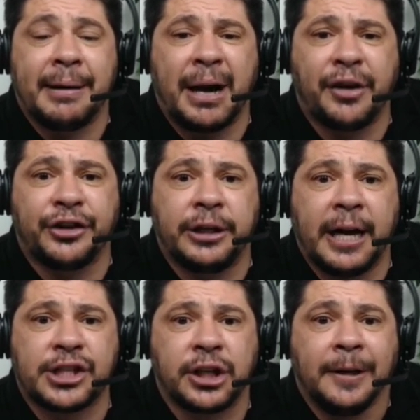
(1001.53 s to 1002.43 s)
come out of your
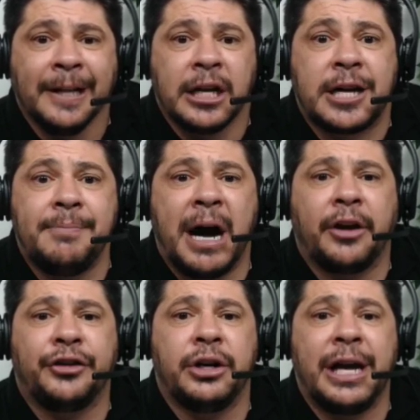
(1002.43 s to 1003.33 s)
nest. Come
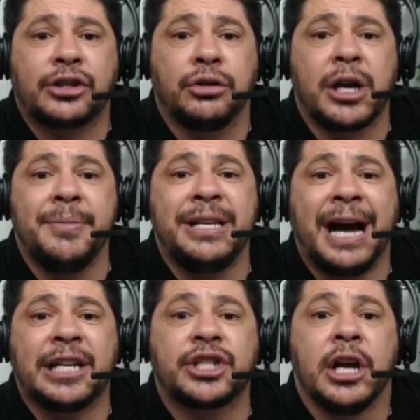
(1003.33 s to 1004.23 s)
out of your nest. Look him in
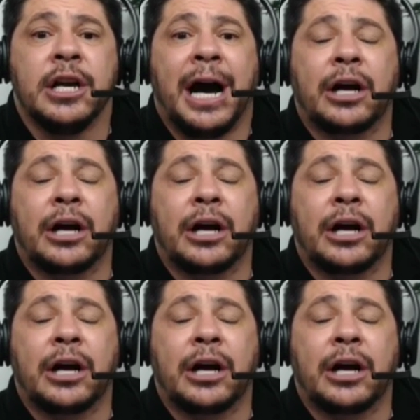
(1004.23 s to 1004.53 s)
the eyes.